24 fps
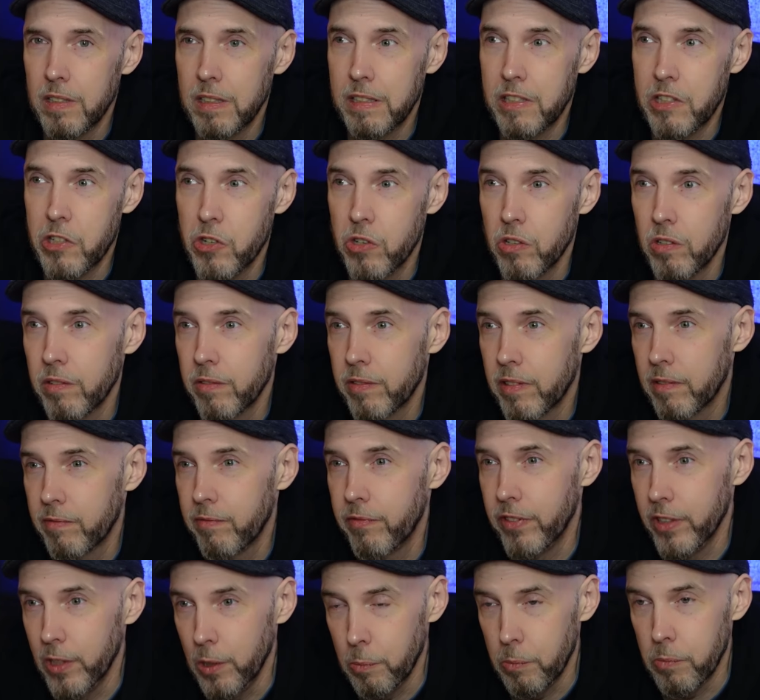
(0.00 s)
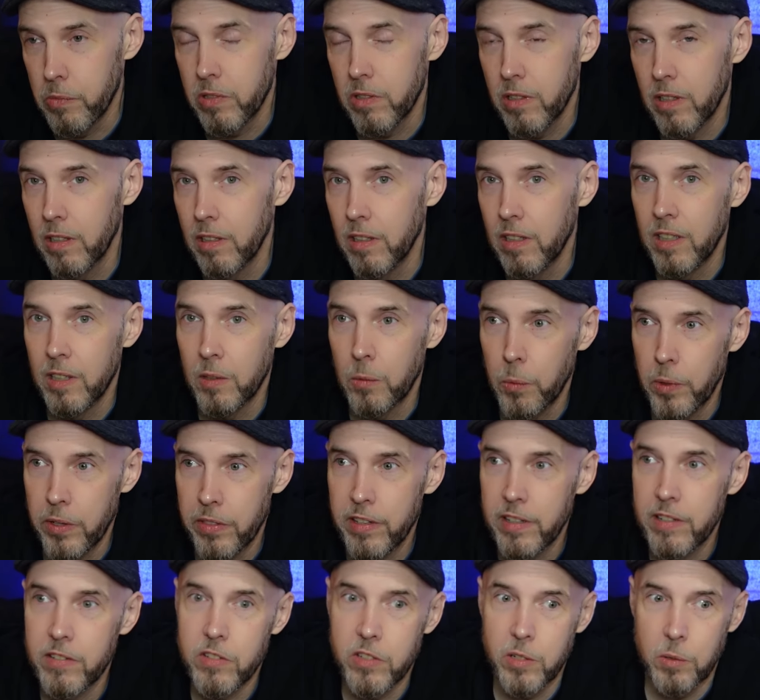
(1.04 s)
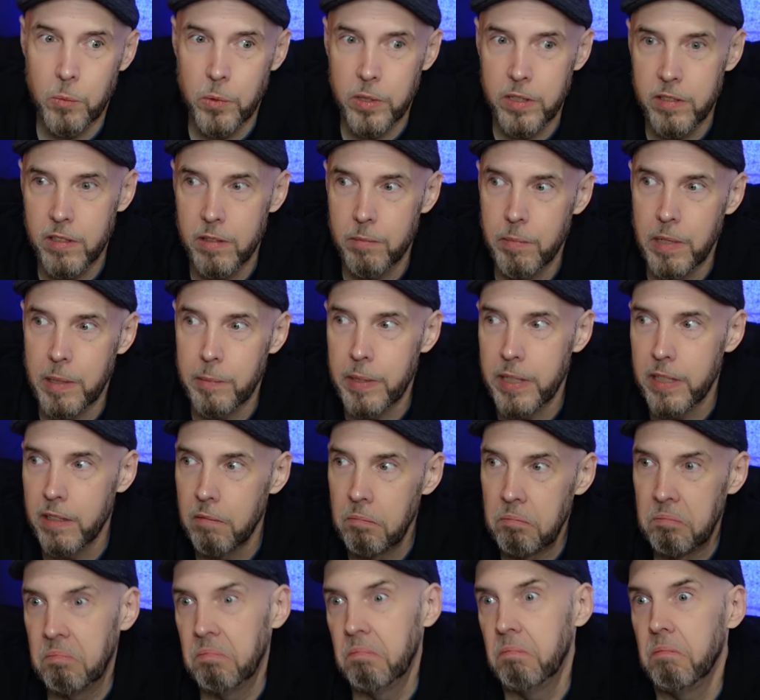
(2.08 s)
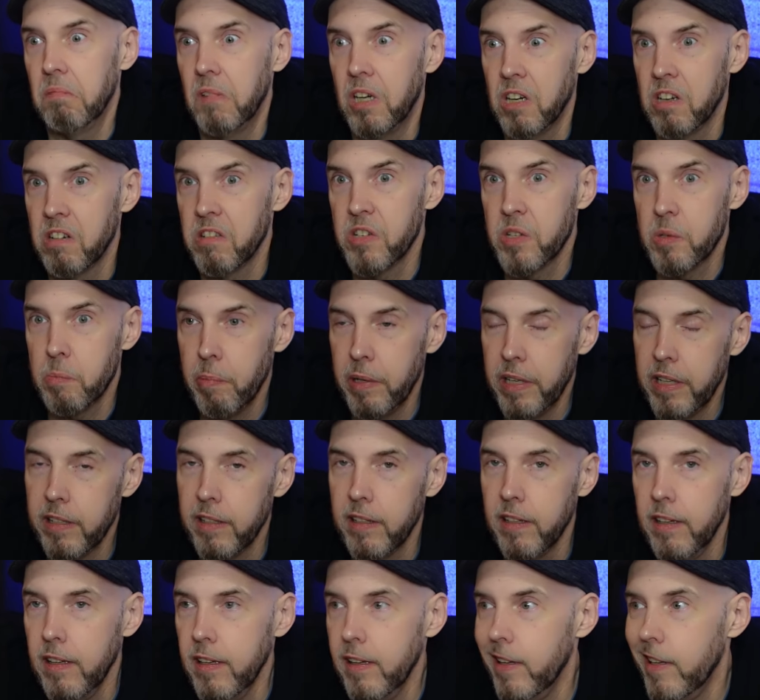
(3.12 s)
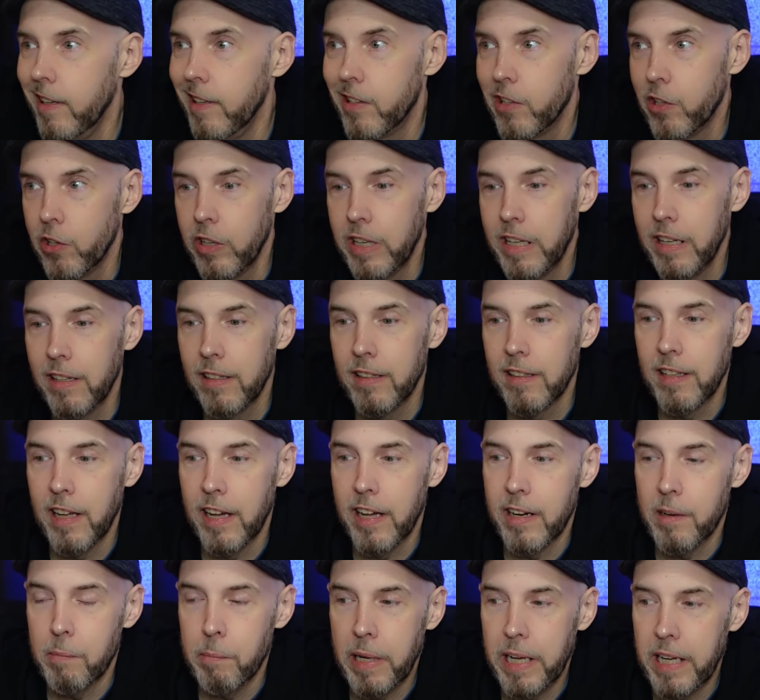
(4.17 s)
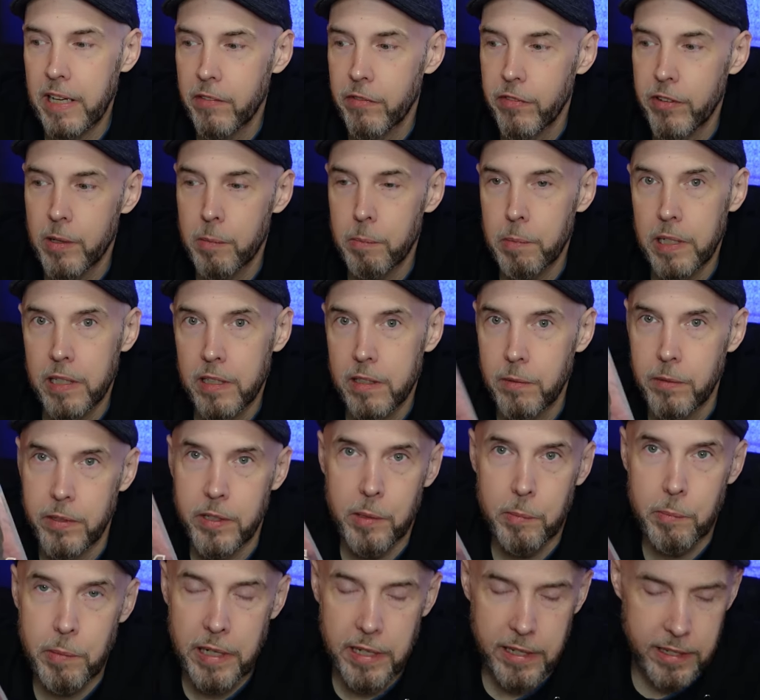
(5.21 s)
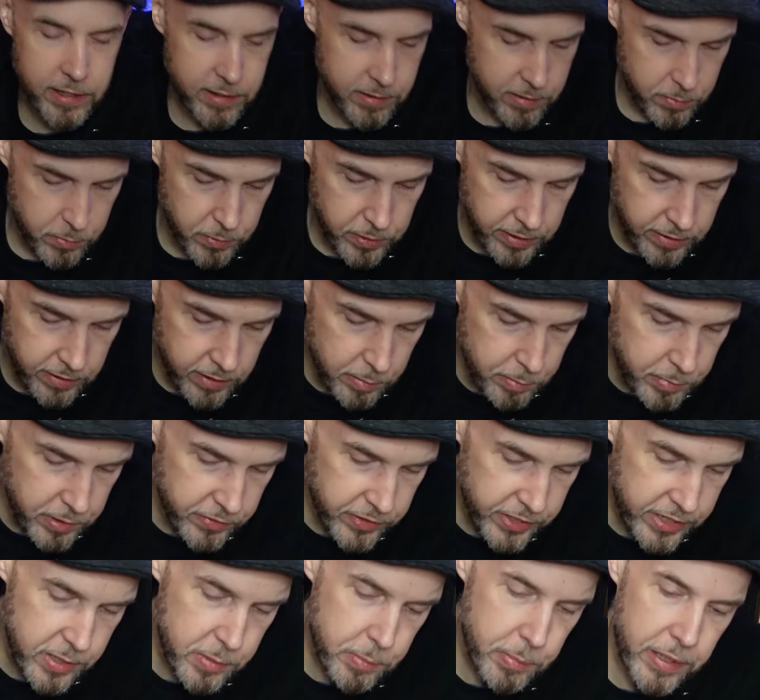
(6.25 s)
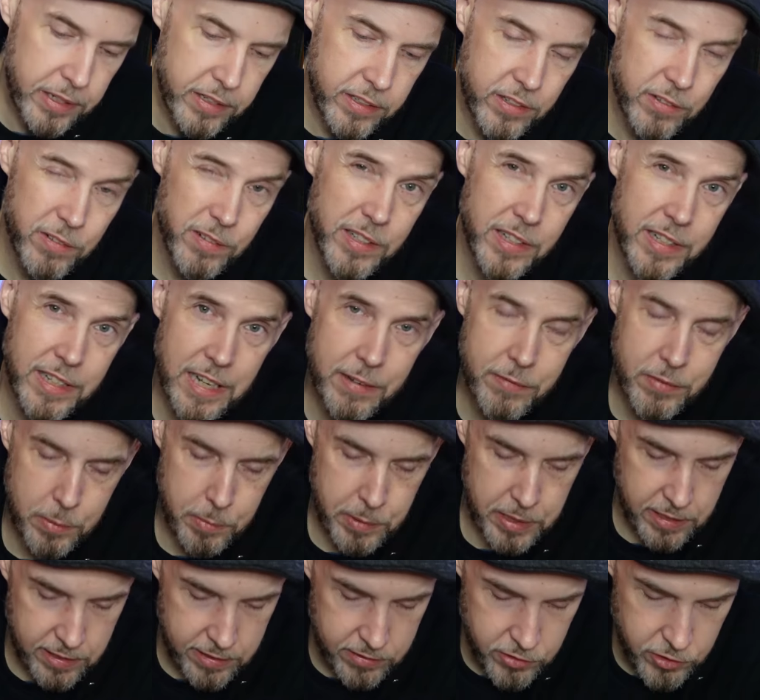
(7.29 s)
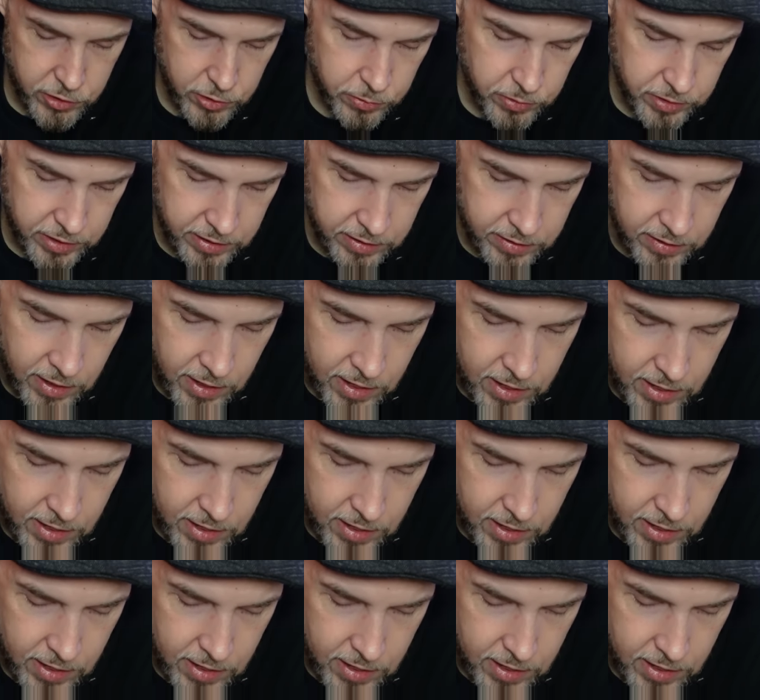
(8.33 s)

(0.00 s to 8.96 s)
additional films along with it, so ones that maybe aren't as big. So you get a lot of bang for your buck when you buy one of their movies, but you really have to be into the